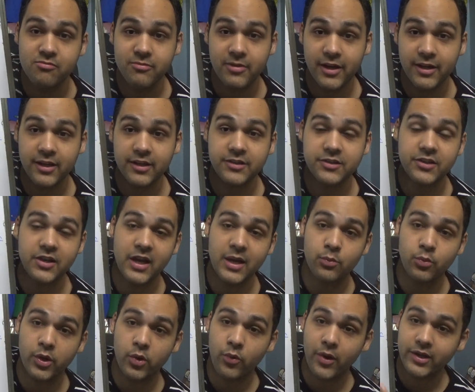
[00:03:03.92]
in this
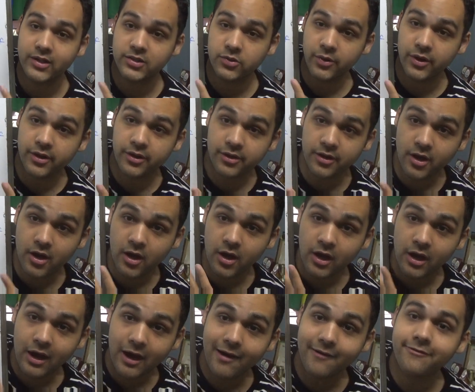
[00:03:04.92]
game we went with
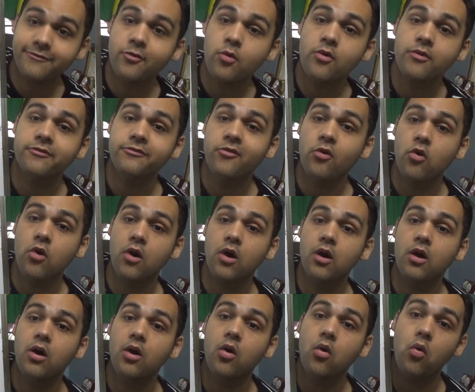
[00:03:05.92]
a
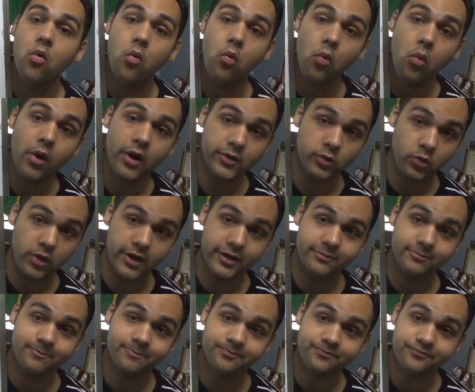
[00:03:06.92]
4-4-1-1.
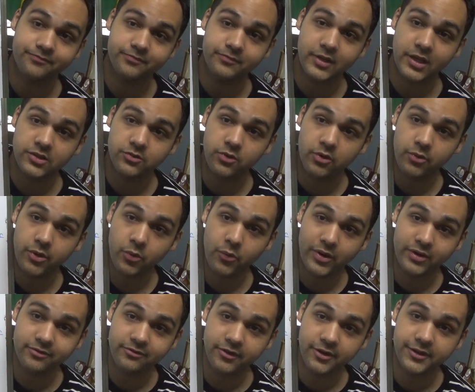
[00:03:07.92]
That's what we
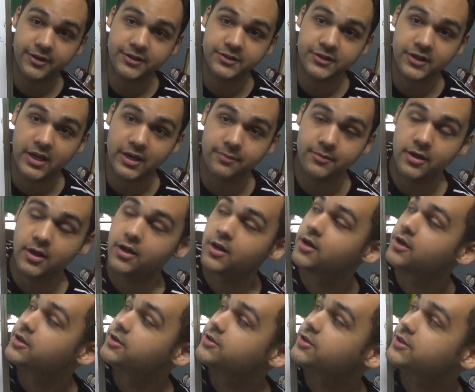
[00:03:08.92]
went for in this game.
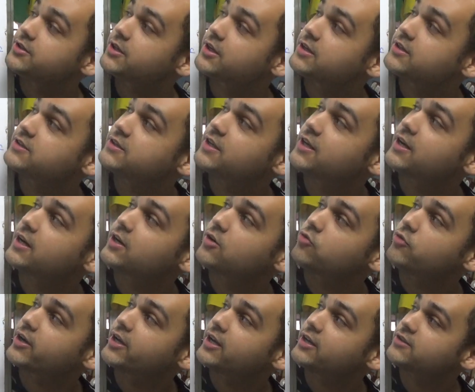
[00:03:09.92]
So as you can see here,
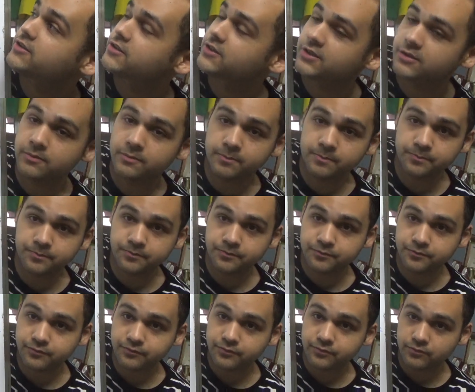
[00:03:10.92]
Ricketts,
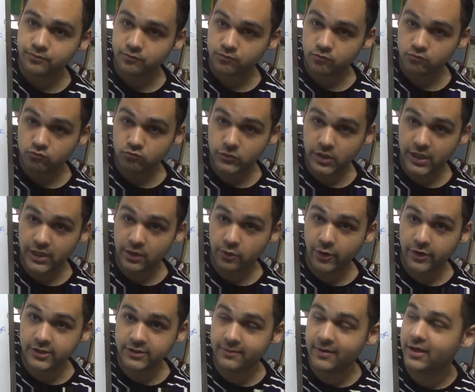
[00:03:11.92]
he
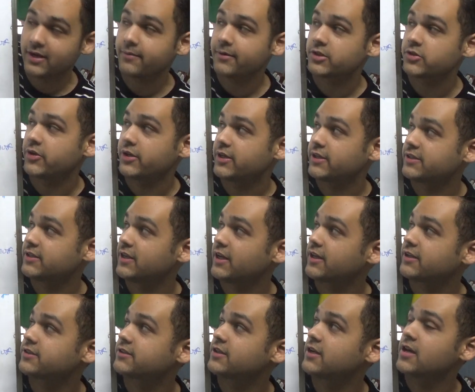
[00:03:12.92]
went back between the
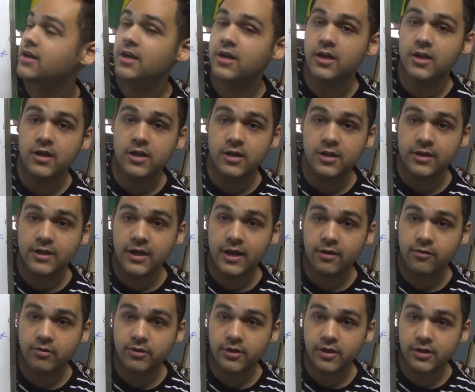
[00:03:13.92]
sticks.
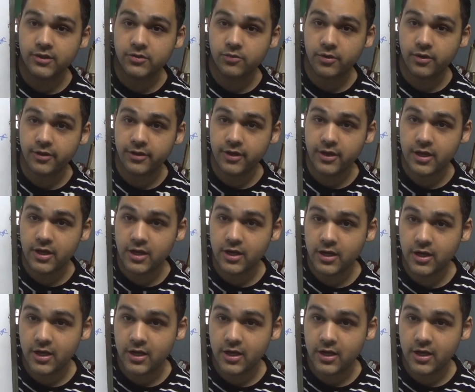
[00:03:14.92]
Naira Nosworthy,